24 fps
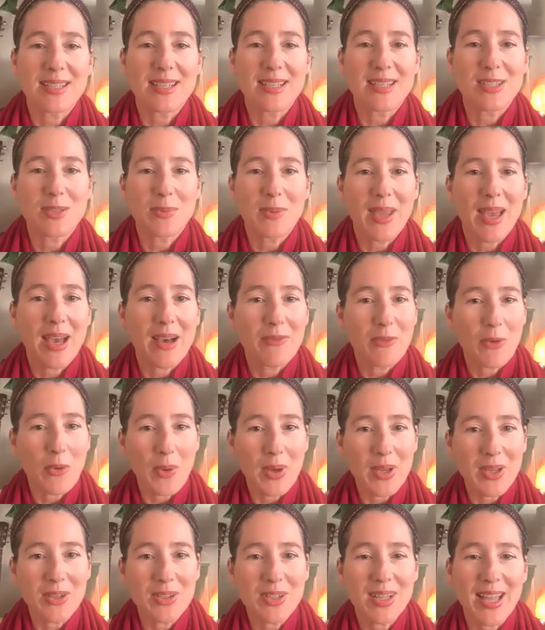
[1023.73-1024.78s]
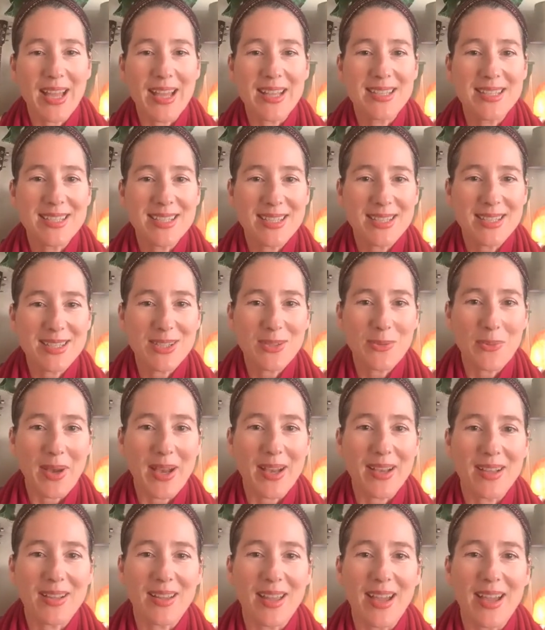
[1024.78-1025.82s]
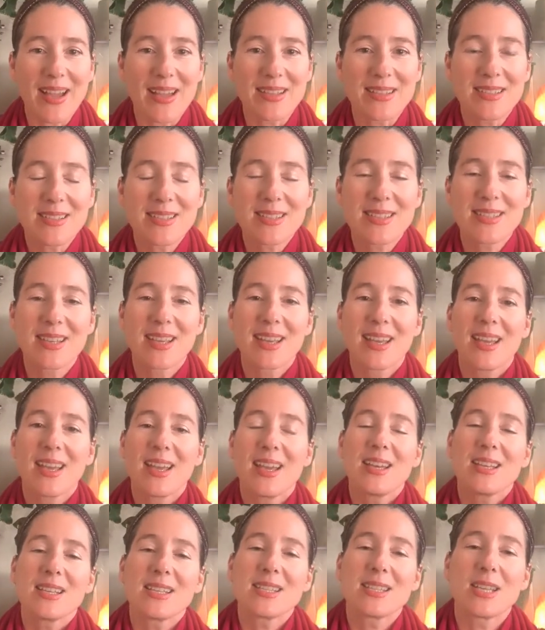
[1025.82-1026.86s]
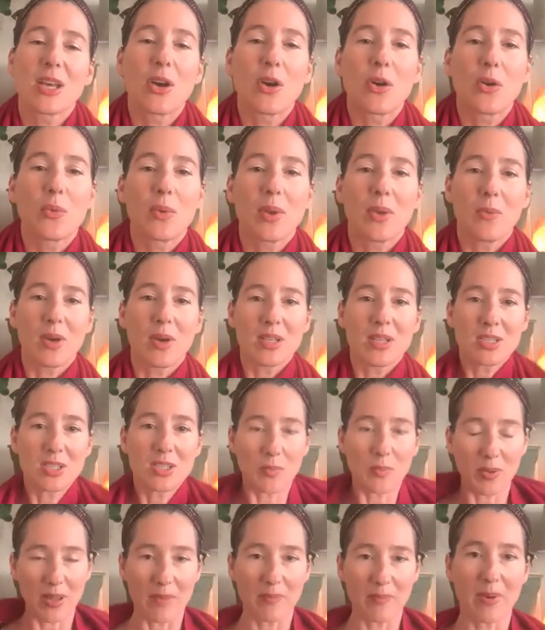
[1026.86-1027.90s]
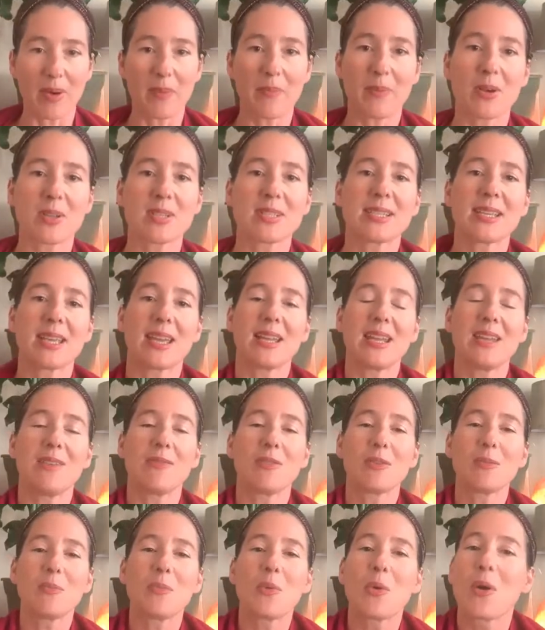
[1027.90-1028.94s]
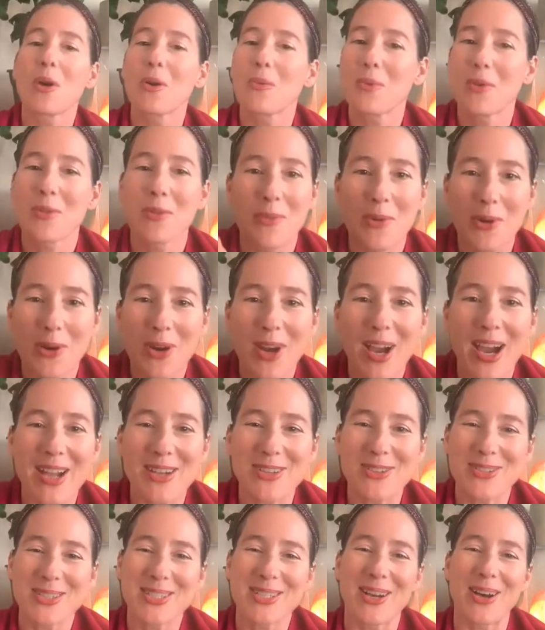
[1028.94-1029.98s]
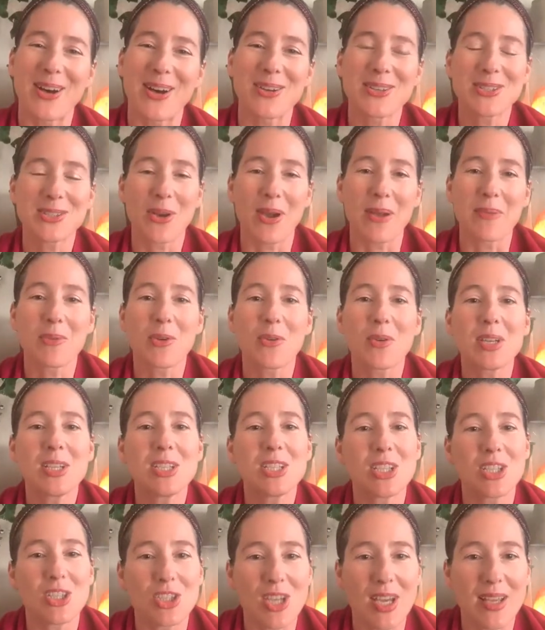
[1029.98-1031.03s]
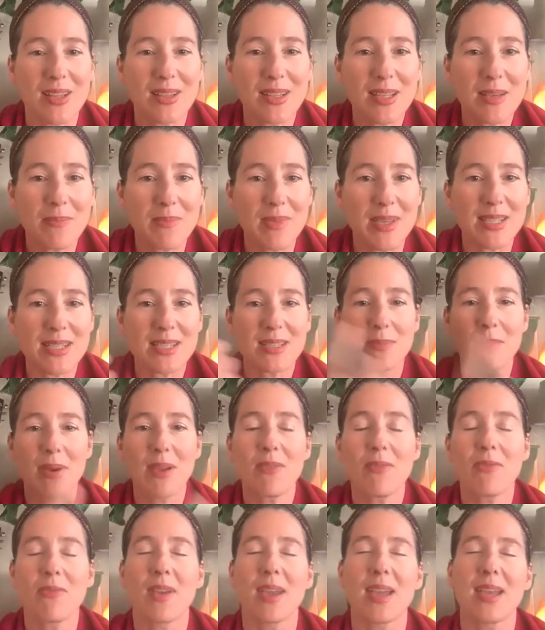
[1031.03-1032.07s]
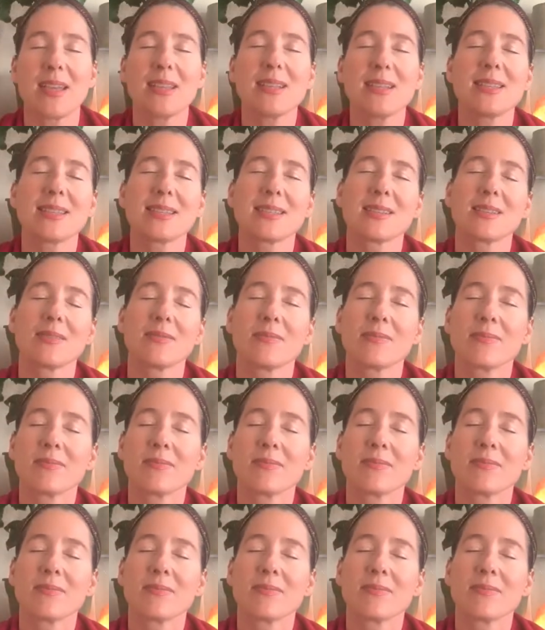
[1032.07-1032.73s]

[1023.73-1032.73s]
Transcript: since we have oil glands and sweat glands. So we want to plump up our skin even more with more hydrosol. So I'm going to gently mist my face